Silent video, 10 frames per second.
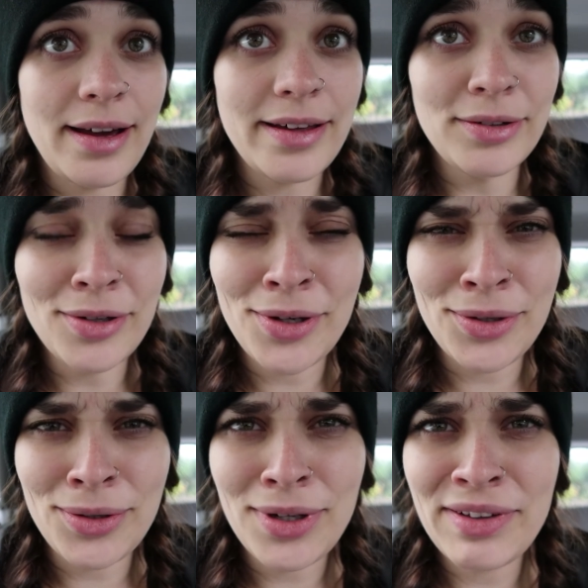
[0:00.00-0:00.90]
I don't
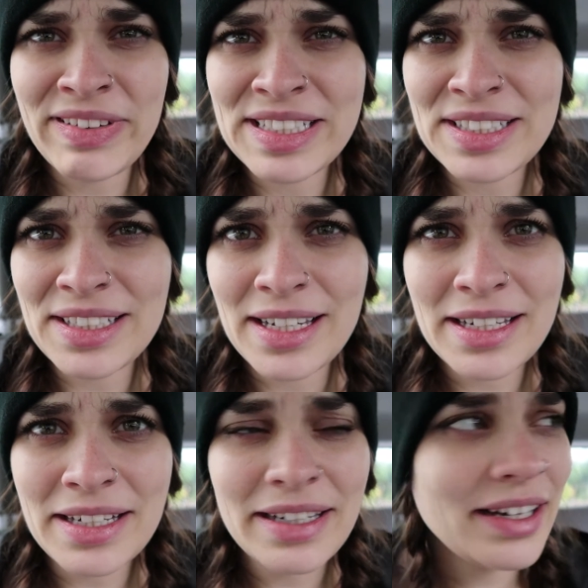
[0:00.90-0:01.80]
know if this is
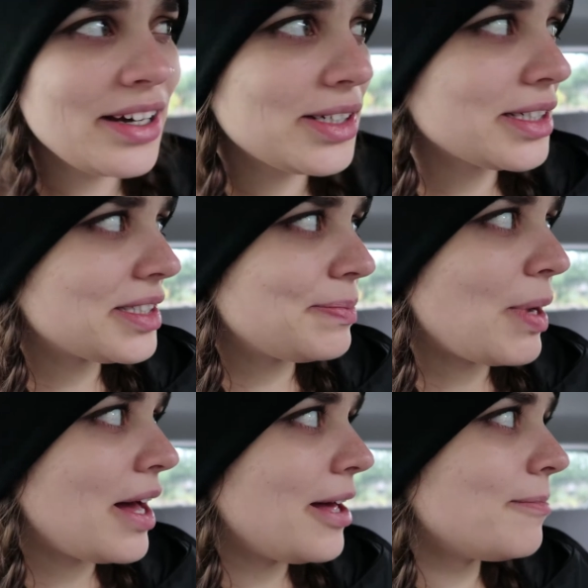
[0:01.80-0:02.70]
like a good
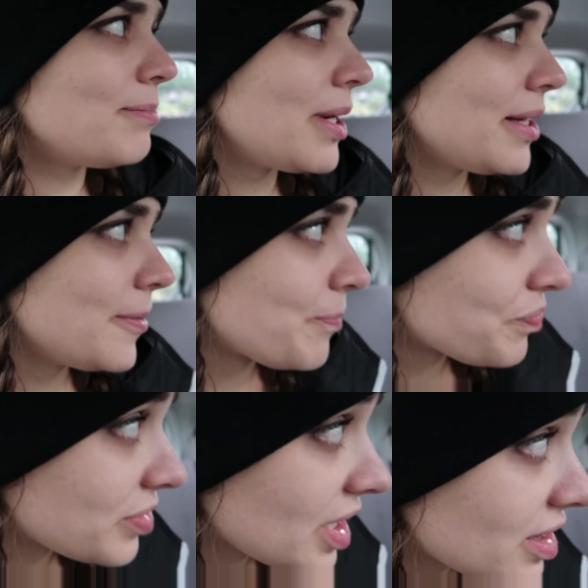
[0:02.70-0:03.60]
spot, but
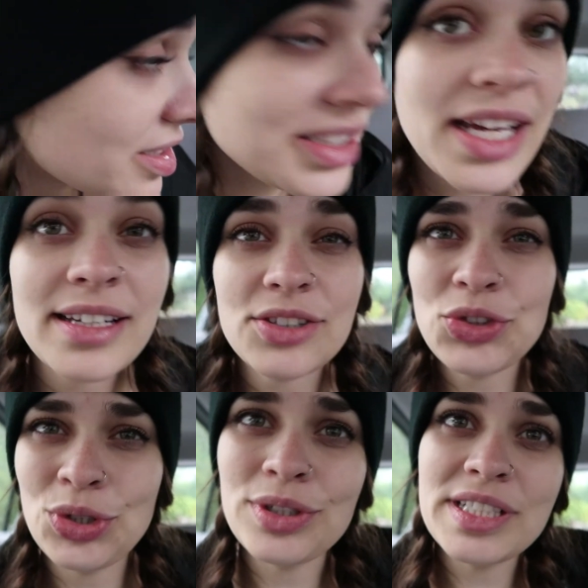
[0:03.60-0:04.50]
there's
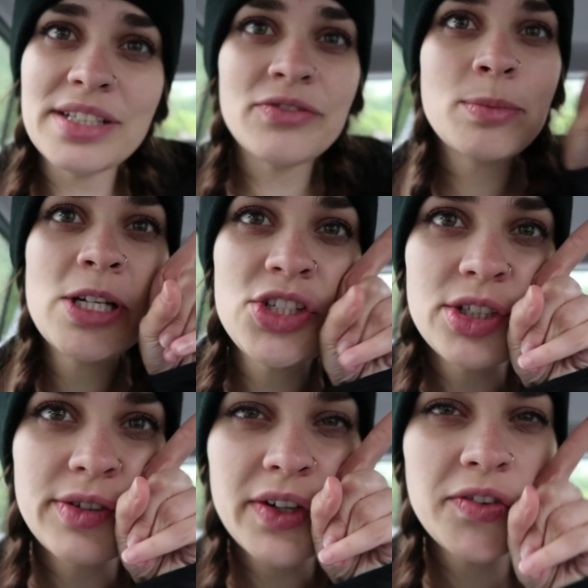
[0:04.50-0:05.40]
like tourist
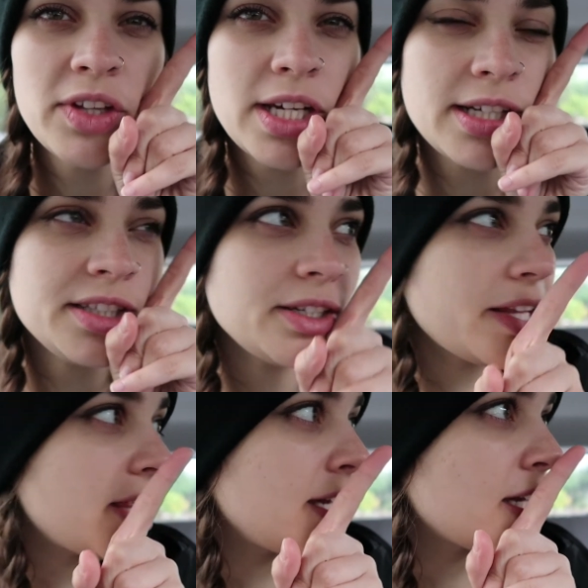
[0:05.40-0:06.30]
information right over there, so
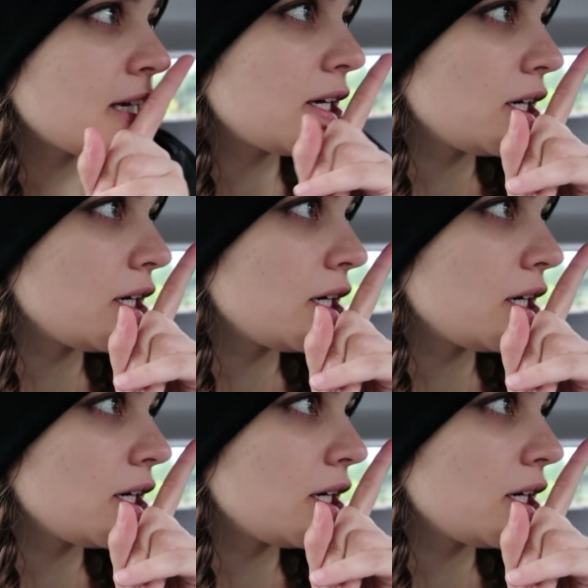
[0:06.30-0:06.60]
I think